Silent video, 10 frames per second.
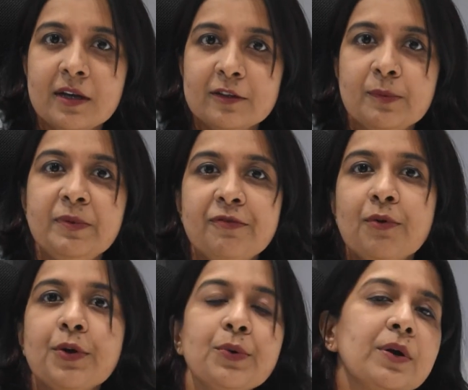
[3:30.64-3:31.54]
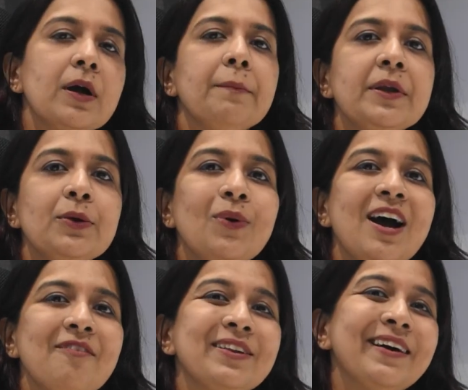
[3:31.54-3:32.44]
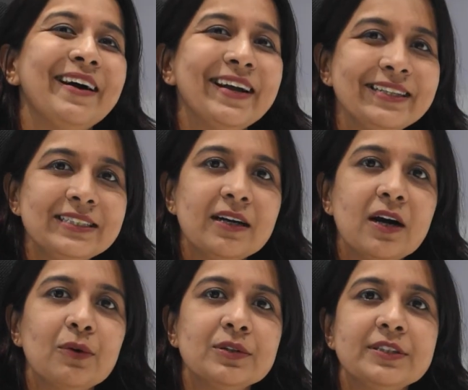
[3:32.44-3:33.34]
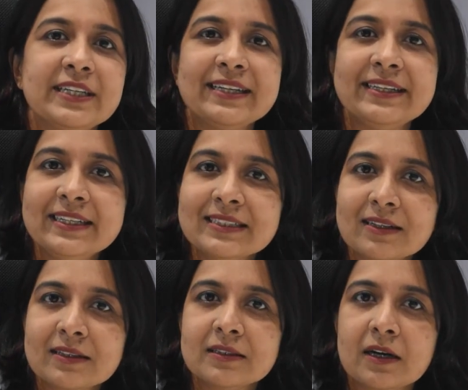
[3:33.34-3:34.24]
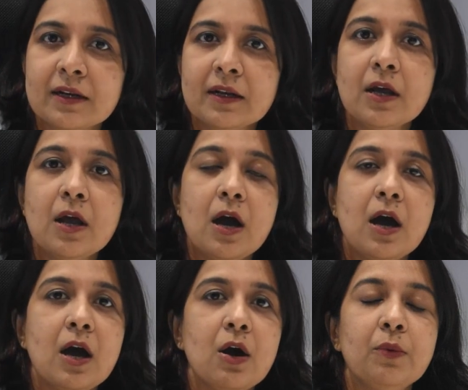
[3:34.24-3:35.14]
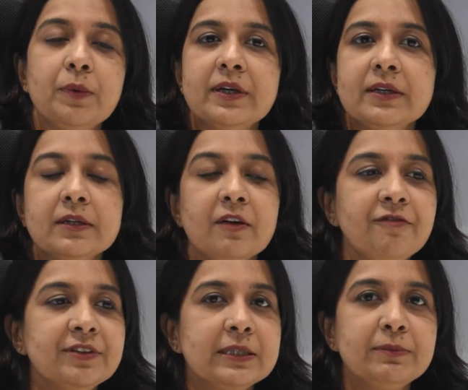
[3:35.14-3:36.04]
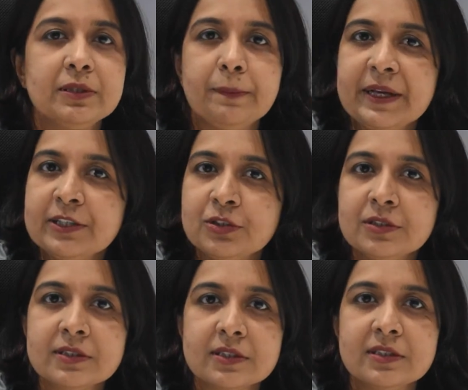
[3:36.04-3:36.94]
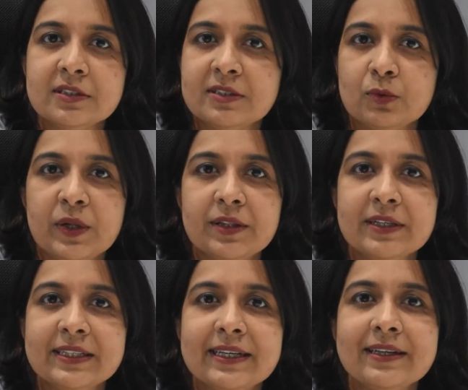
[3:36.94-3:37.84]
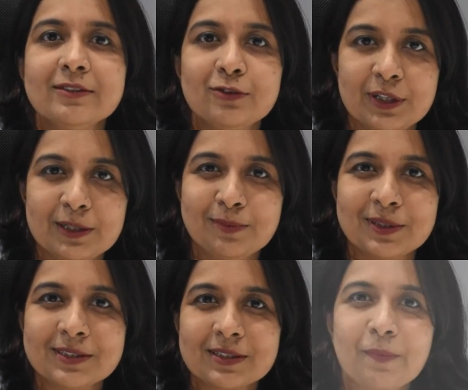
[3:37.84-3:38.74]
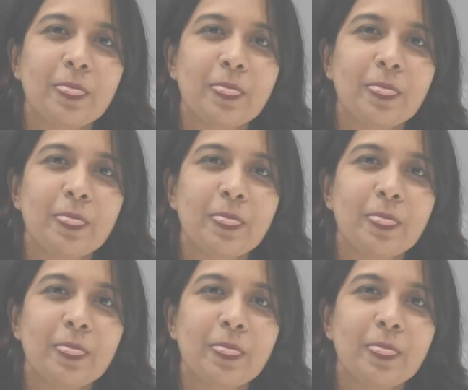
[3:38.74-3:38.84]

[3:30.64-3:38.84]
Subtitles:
So before you coming, you have an idea how the techniques are done, how comfortable the patient is when they're taking the treatment.